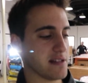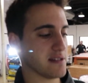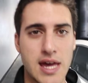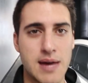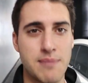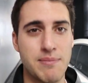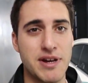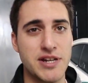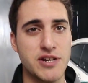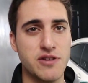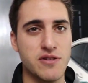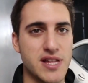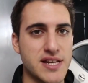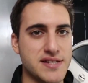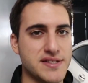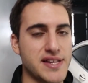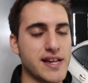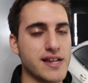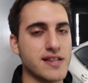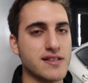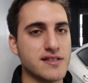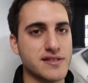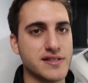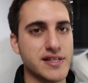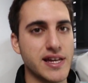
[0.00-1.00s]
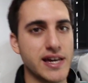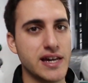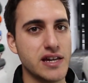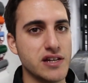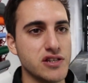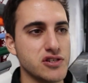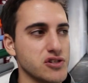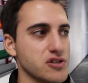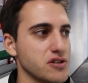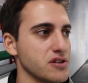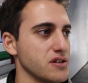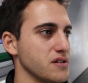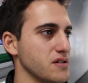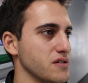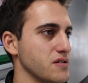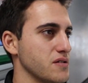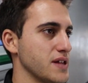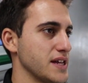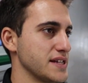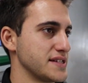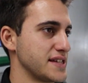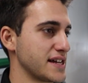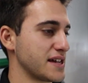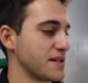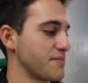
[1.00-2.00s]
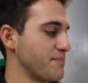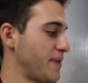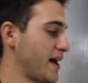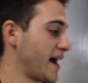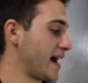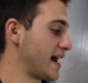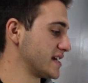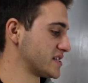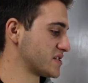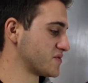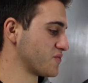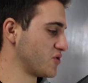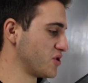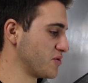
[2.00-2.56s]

And by doing that second stage, that second pass,